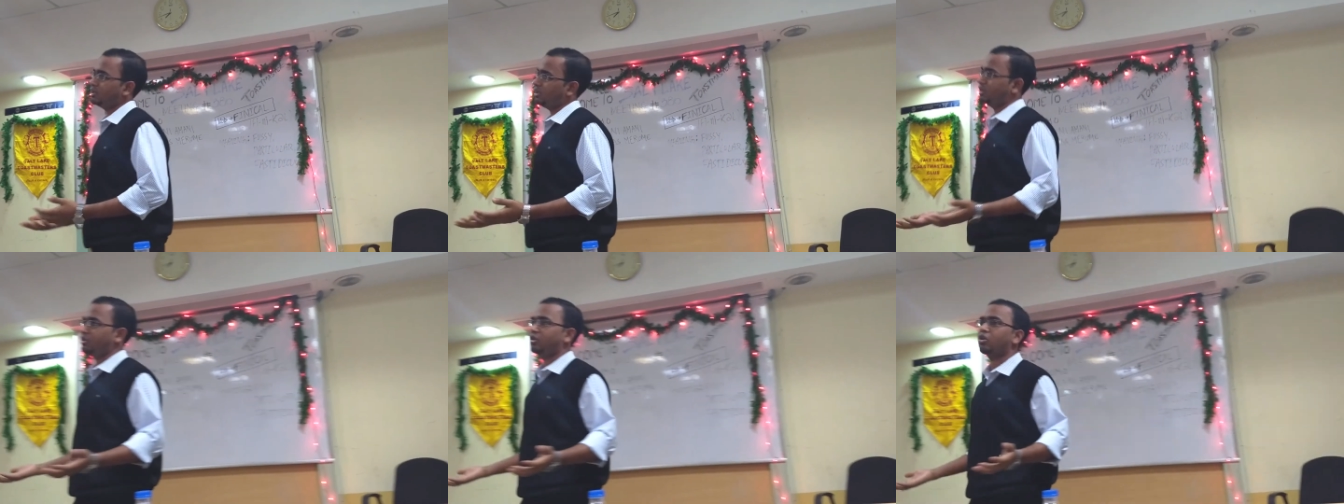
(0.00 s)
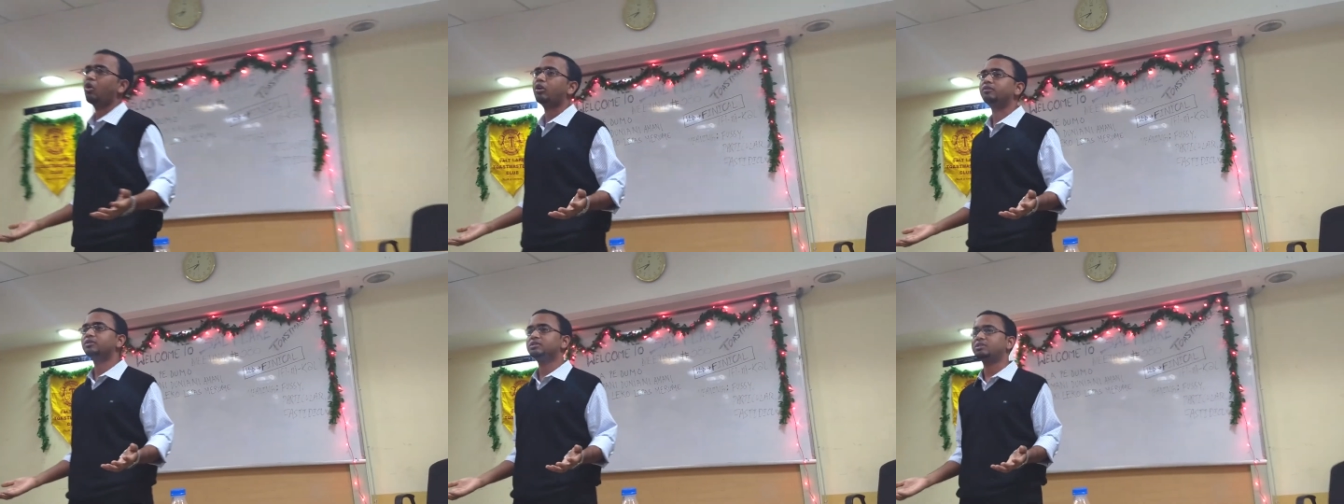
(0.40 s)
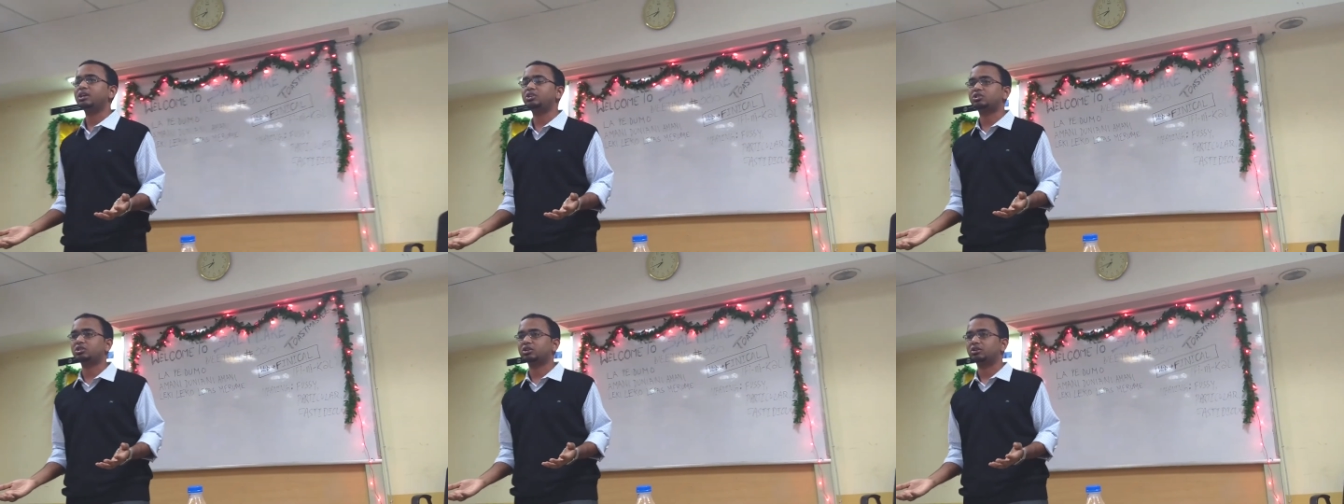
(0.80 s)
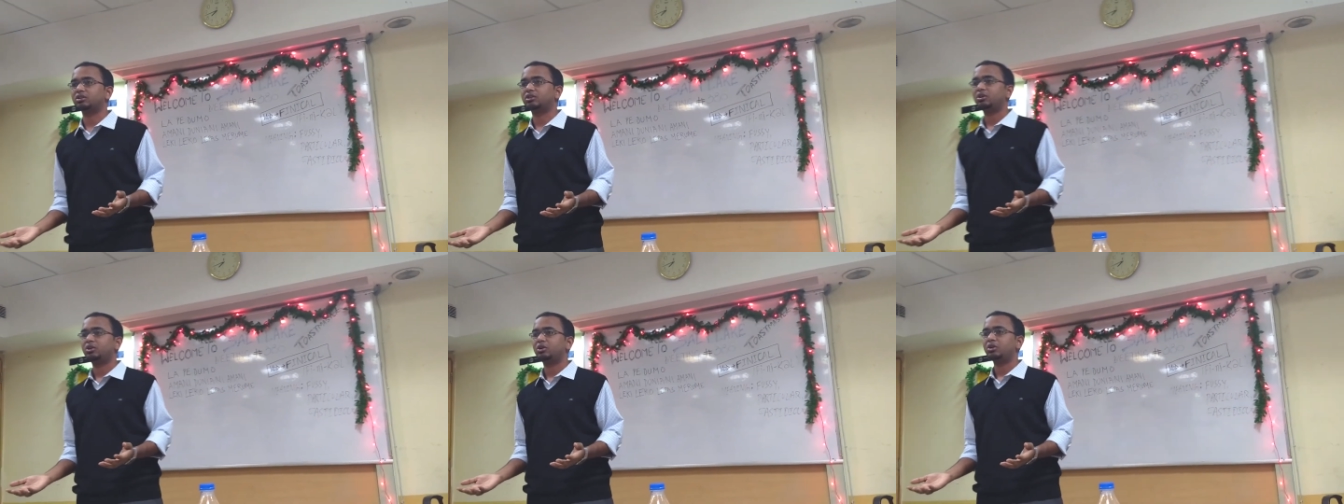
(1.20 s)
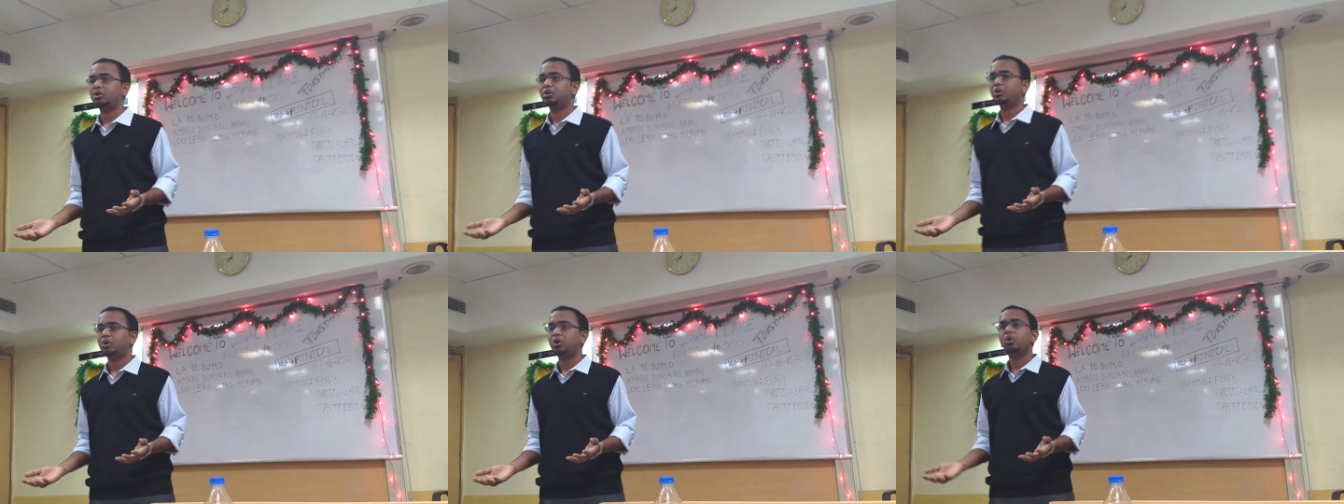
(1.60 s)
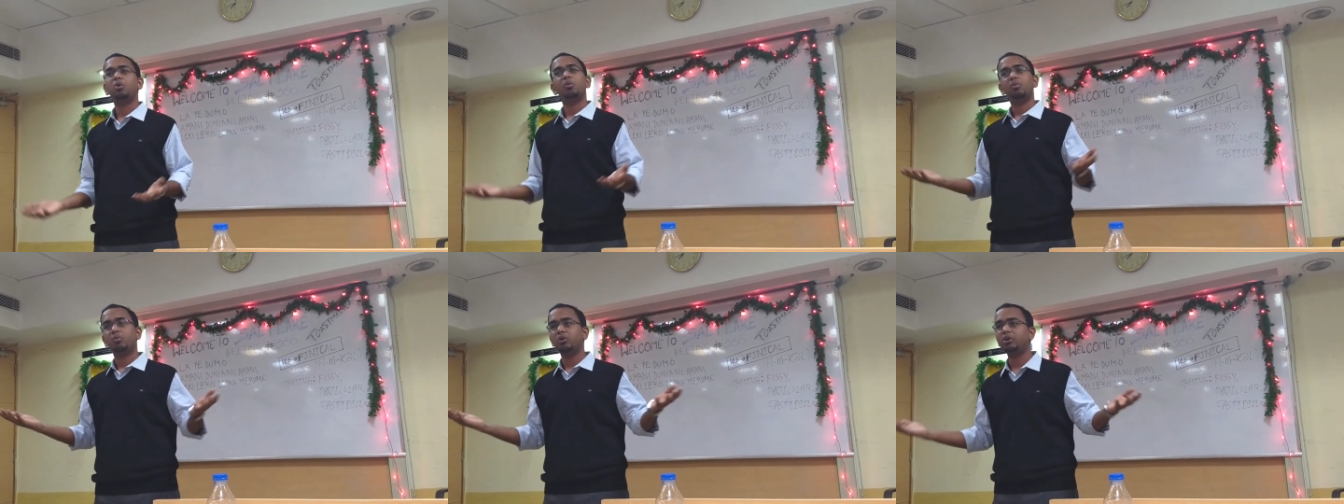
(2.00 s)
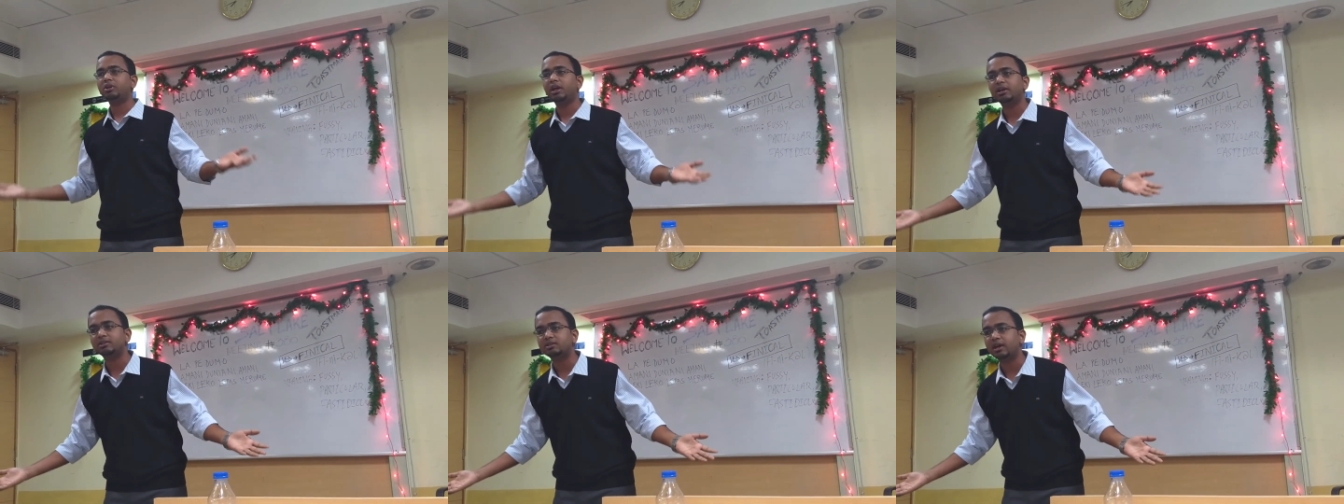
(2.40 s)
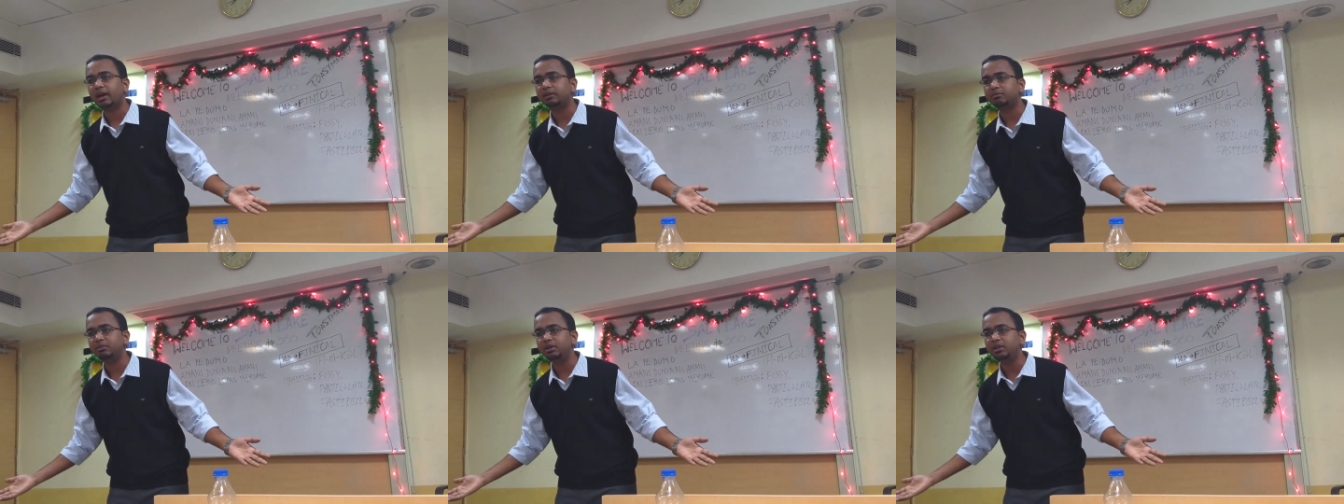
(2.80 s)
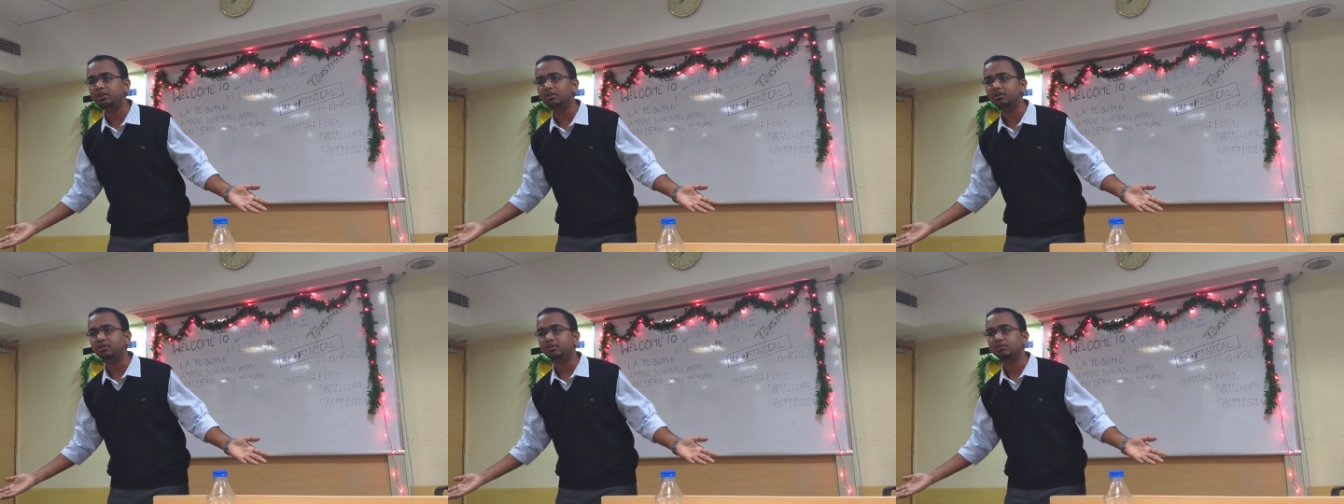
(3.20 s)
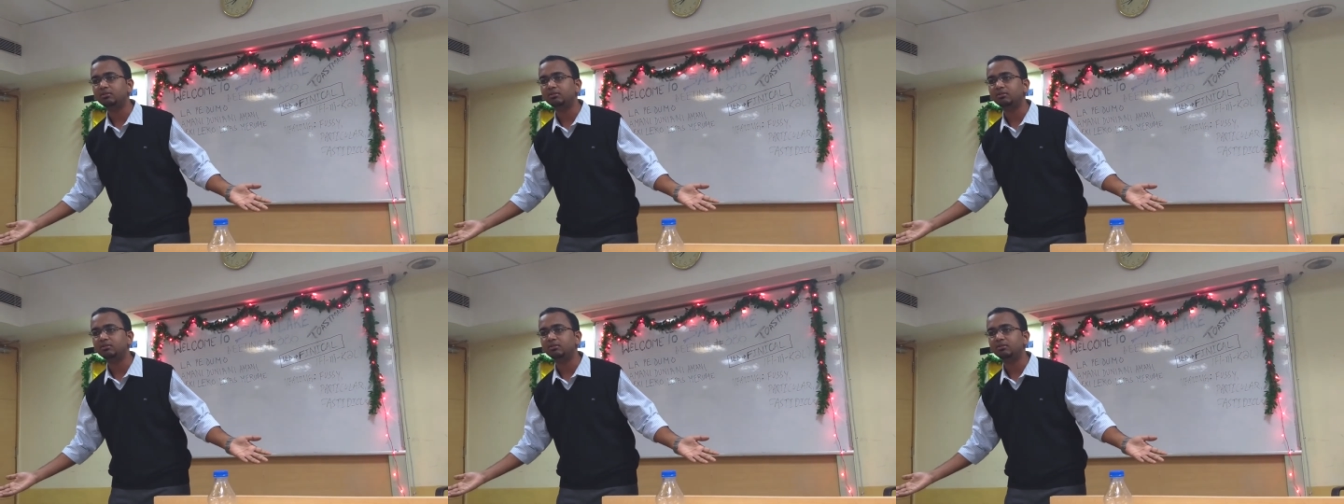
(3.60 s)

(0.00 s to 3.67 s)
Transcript: in your conversation. What does that mean?